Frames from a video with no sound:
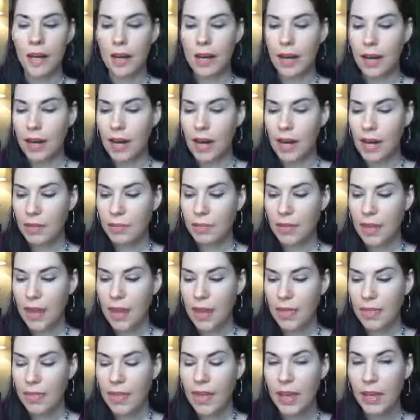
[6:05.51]

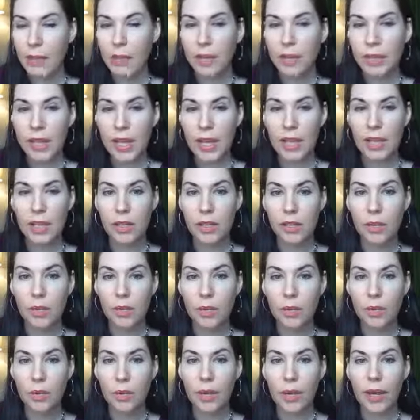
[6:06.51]
and they will take
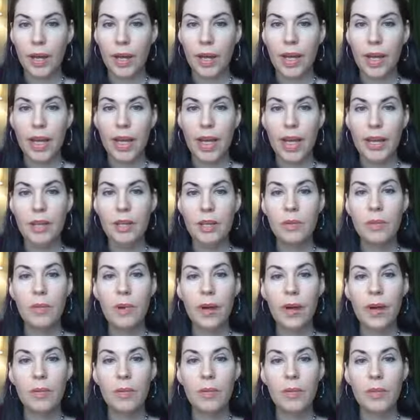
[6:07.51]
you
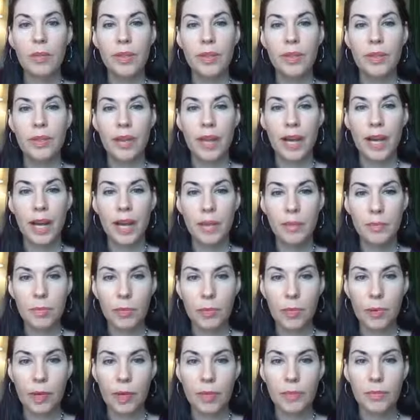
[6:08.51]
anywhere within High
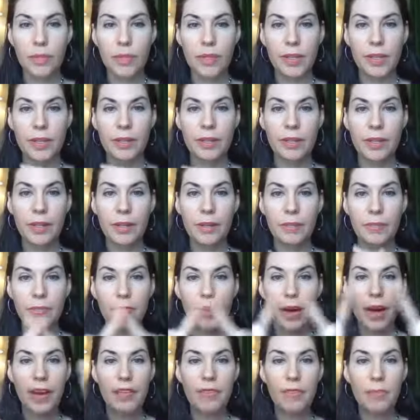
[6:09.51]
Point, within like a
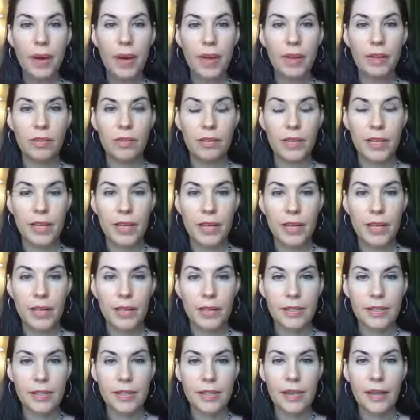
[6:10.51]
5-mile
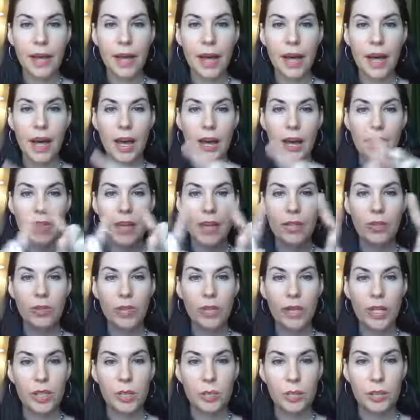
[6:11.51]
radius of that
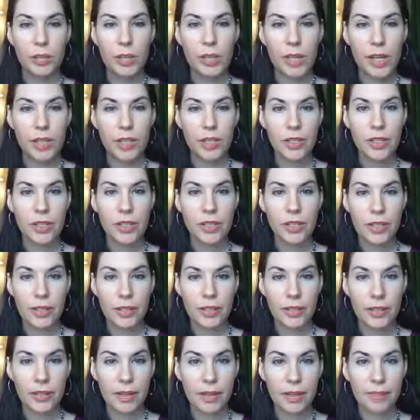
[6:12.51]
transportation
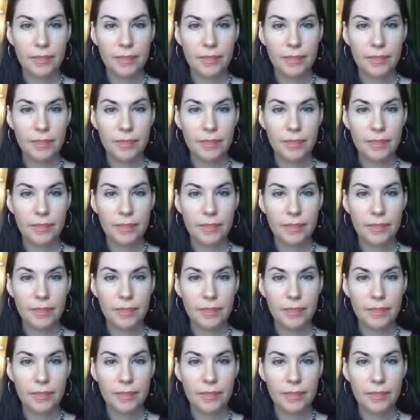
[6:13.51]
center.